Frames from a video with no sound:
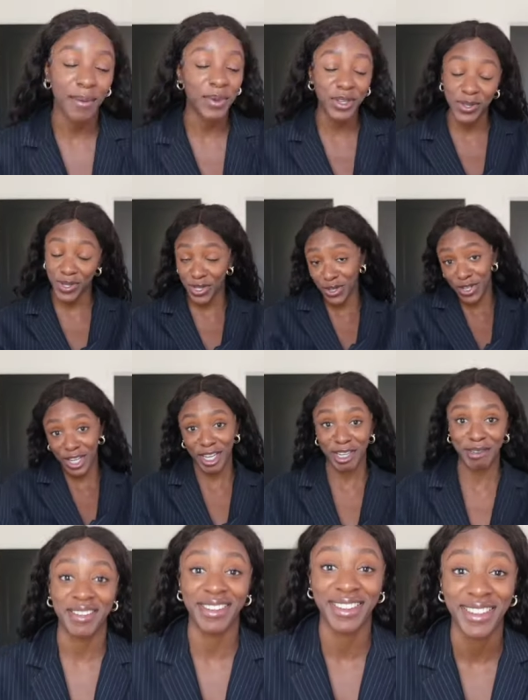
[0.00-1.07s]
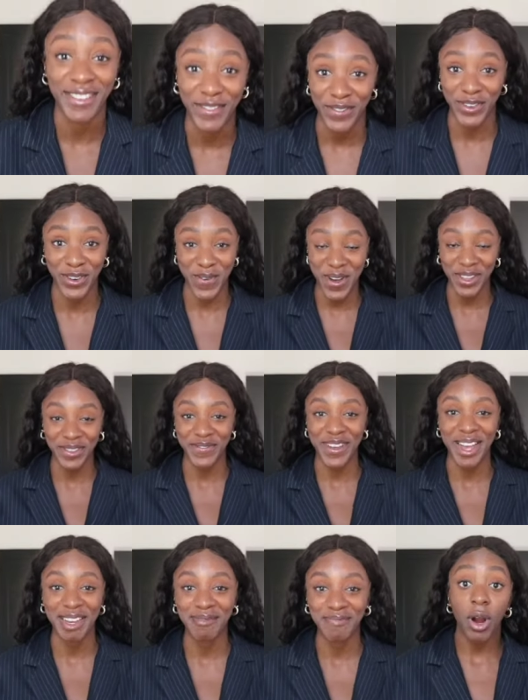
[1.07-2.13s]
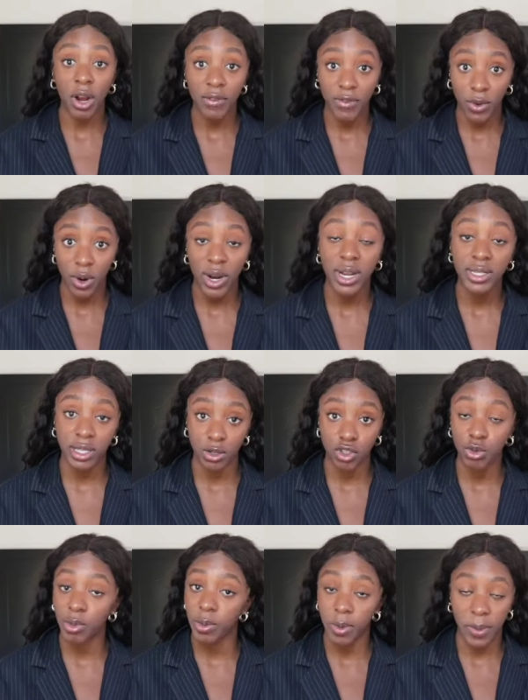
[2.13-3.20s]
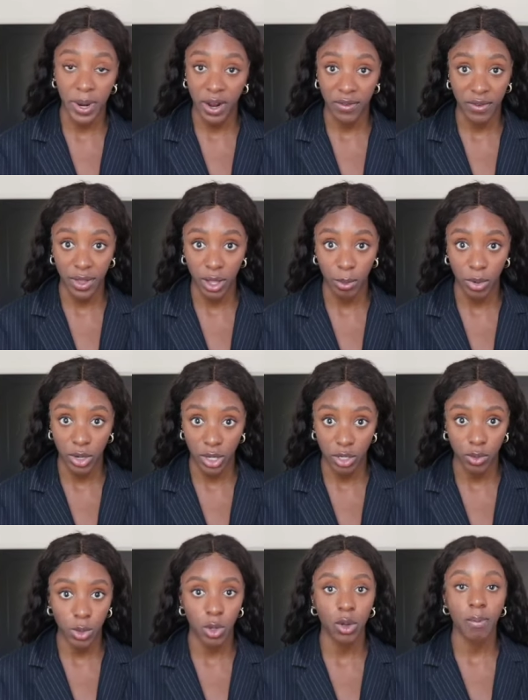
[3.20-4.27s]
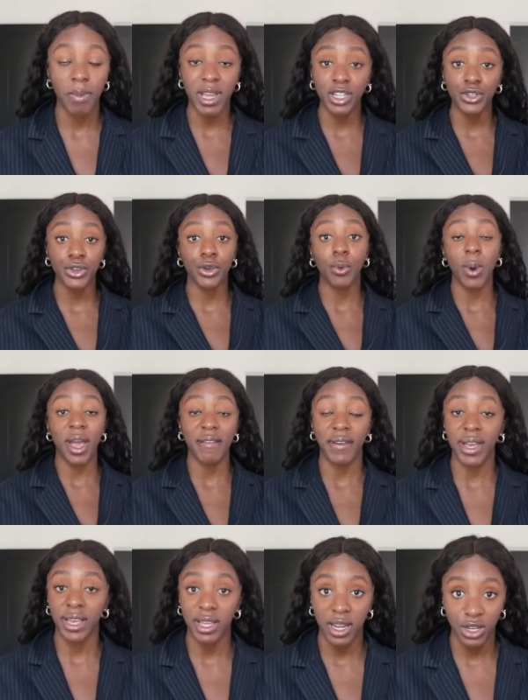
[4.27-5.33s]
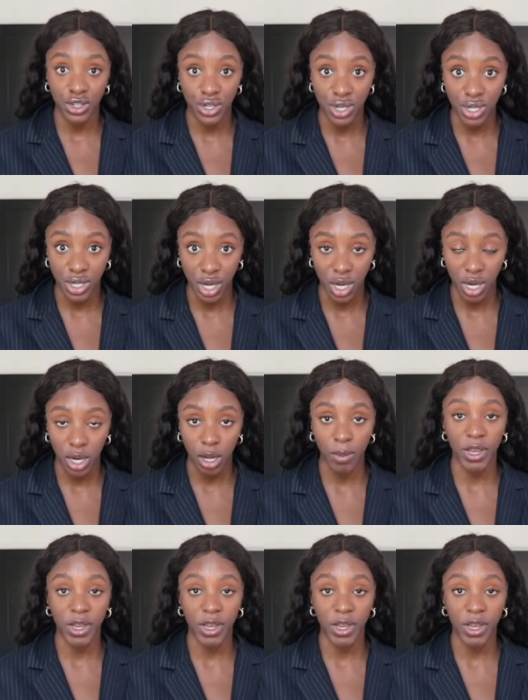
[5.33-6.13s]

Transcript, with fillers: I mean, you still could if you're qualified. Part 4 is that you should be prepared for the unpredictable. Make sure your Wi-Fi connection is good.